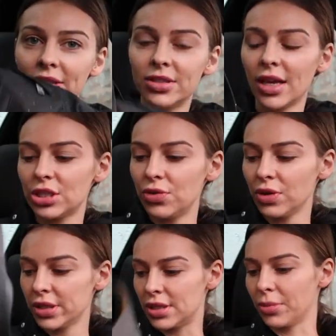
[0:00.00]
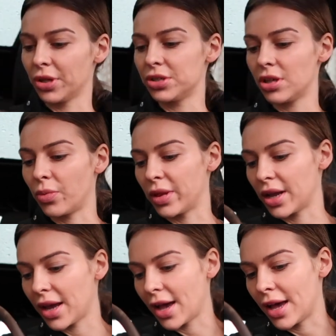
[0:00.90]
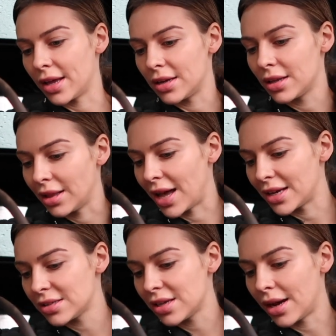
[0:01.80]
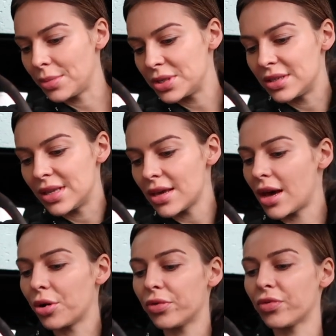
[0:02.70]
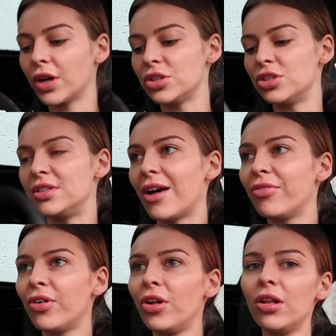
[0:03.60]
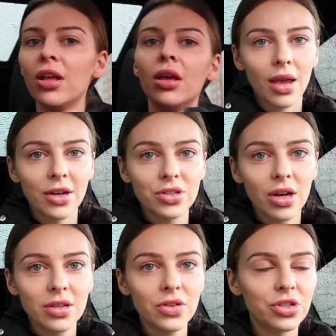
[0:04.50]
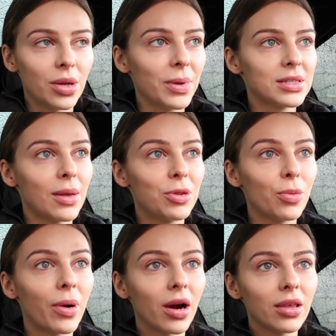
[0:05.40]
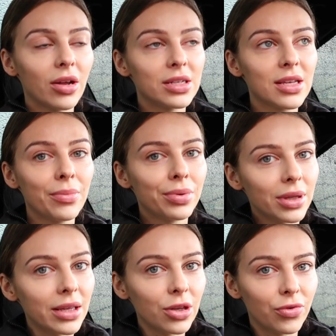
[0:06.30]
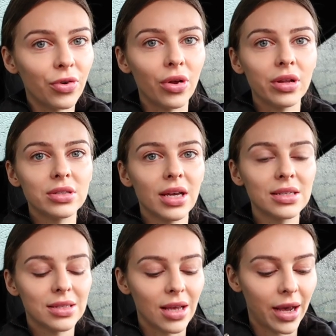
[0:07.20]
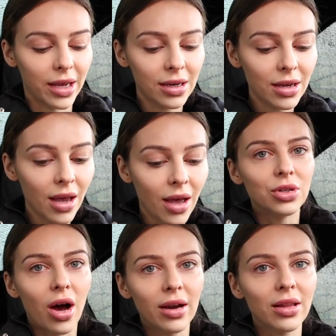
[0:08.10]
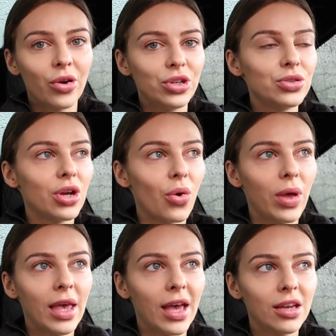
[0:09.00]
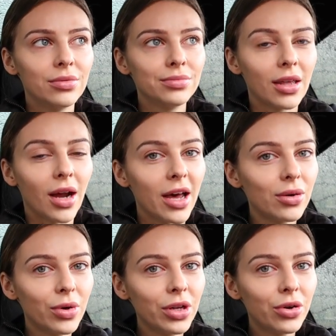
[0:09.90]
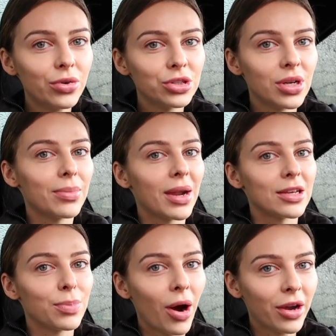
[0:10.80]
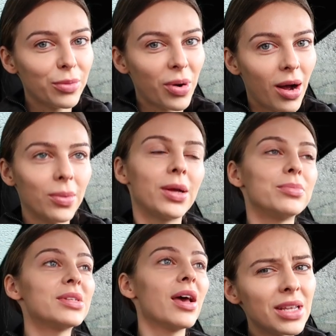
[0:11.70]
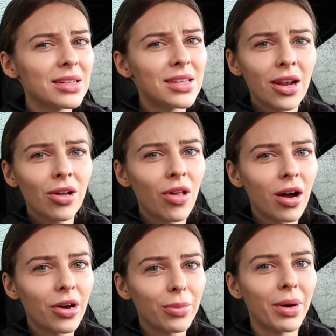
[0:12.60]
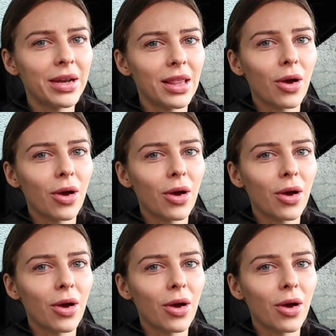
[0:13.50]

This is actually really similar to the one that I had last time. This is the out of range duffel. I just got to the gym, except their parking lot is completely full. There's like a sign not allowing you to go in. And I don't want to go to a gym that has parking problems. It's like 10 o'clock on a Monday.